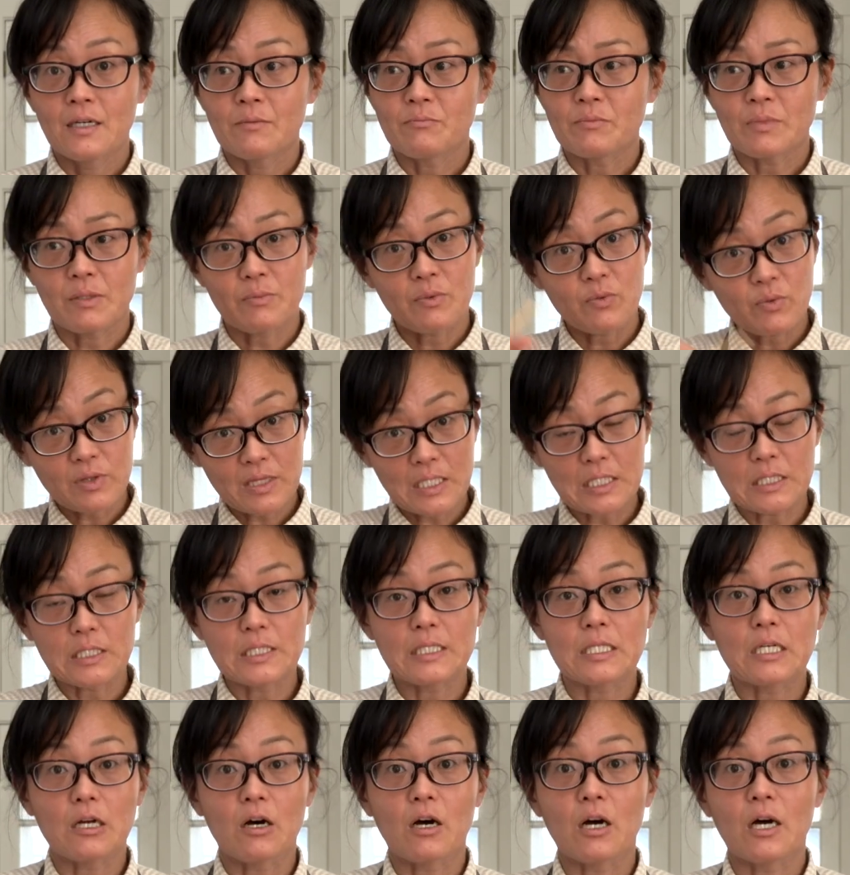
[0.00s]
maybe with the
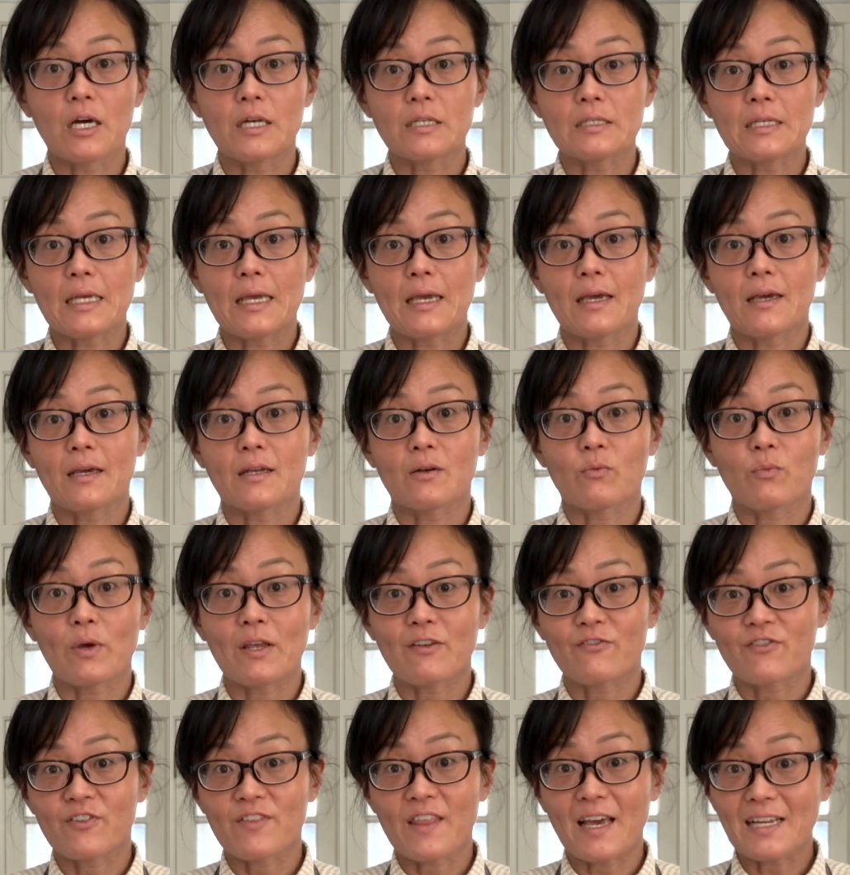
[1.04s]
lid on, and
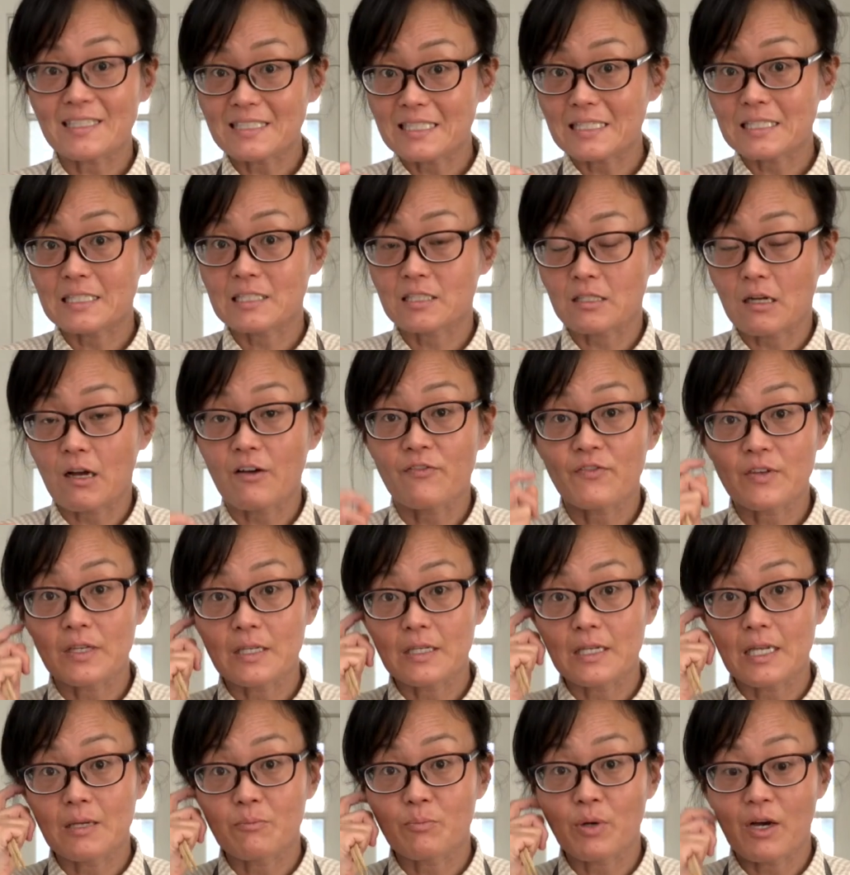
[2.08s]
wait for that to
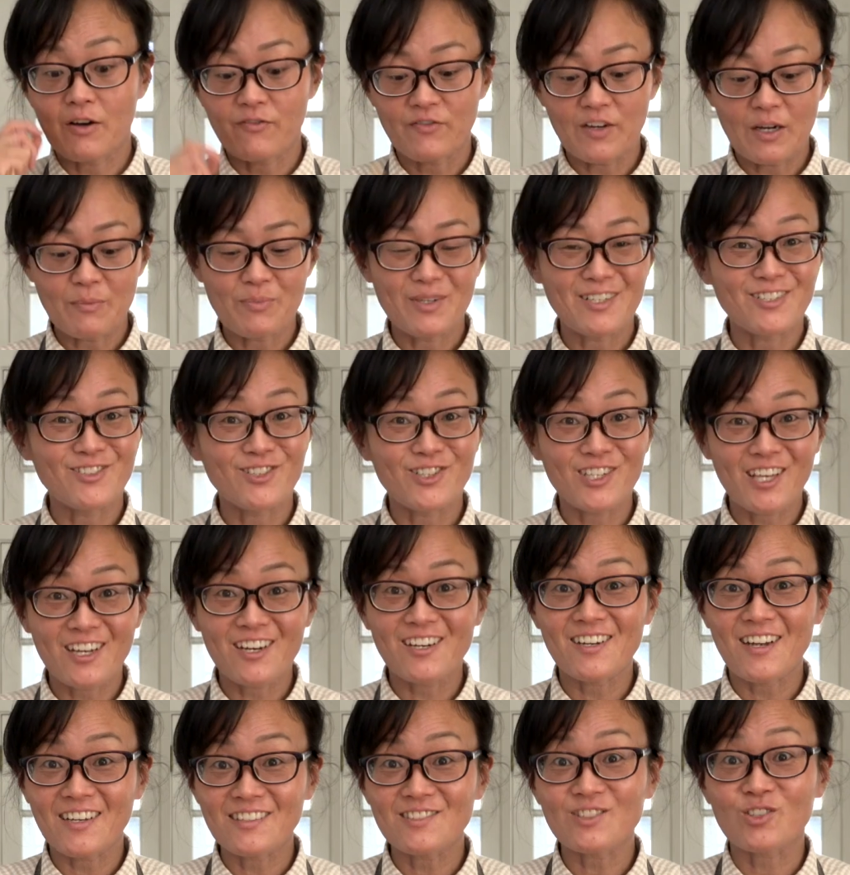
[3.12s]
soften and puff up, and you'll get a
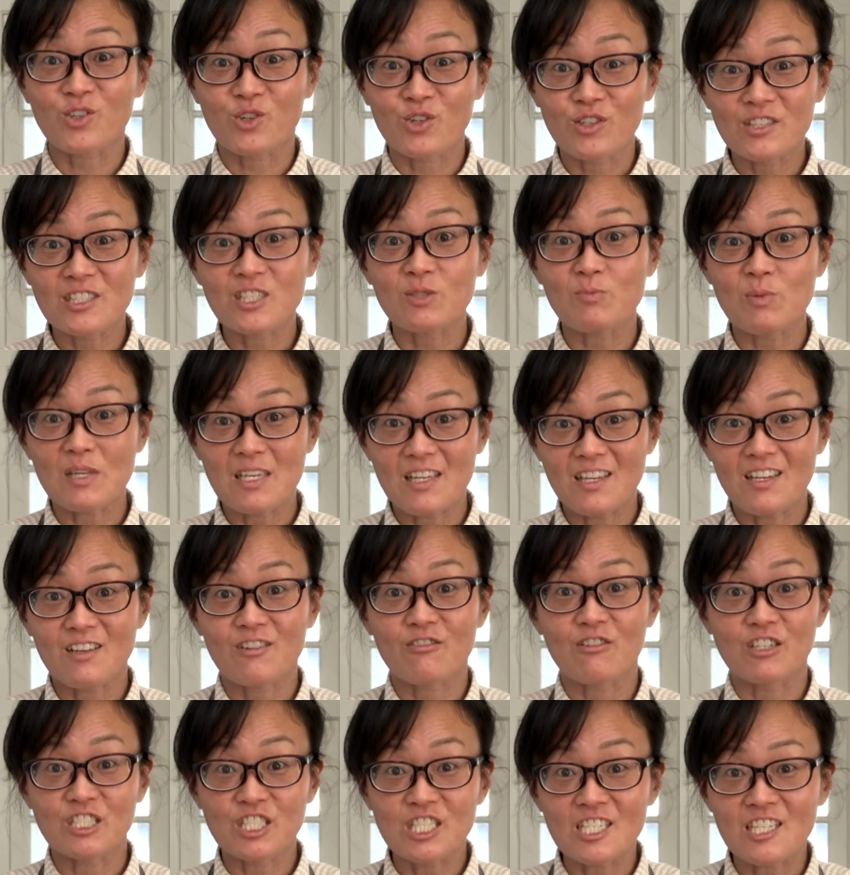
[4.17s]
nice crispy,
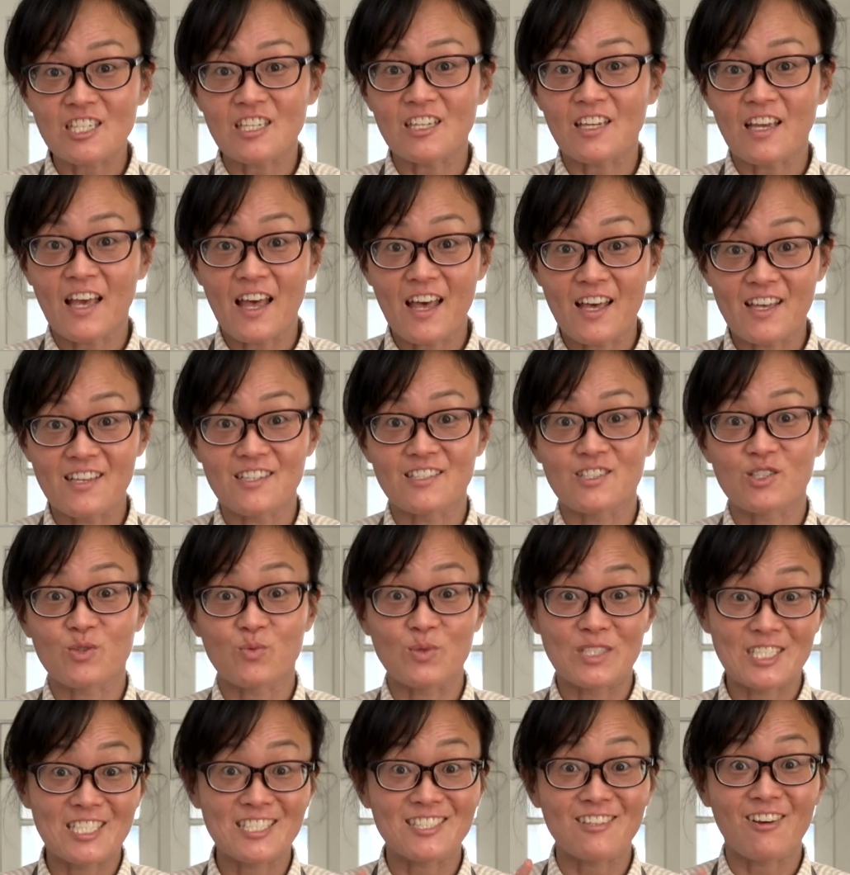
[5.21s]
crunchy edge,
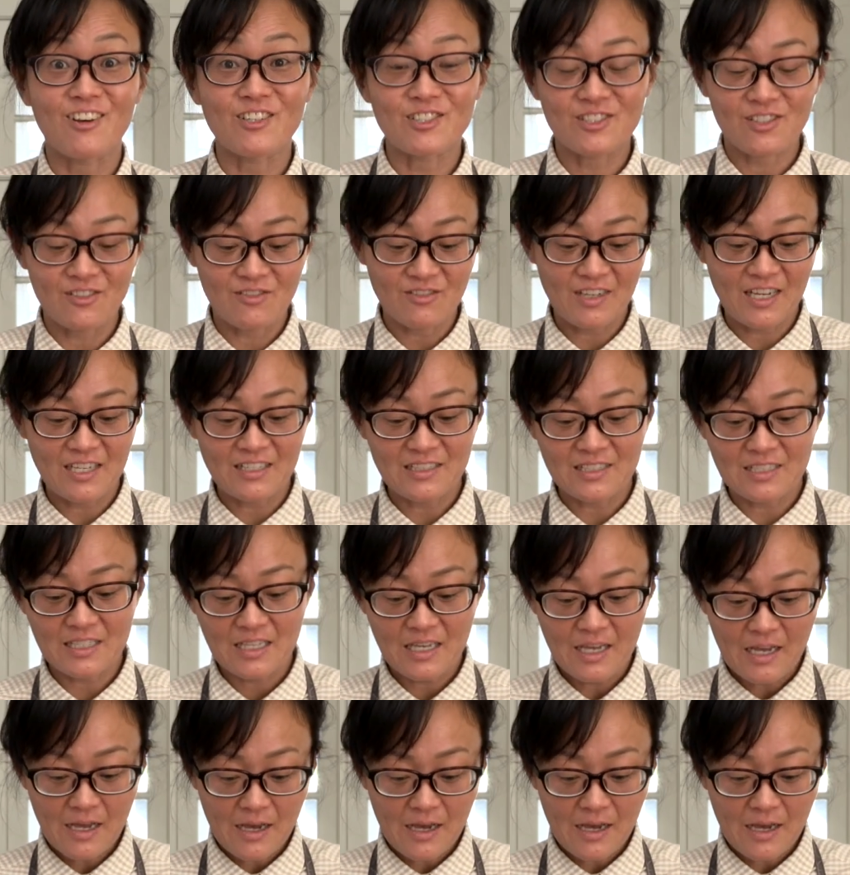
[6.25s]
which is also nice.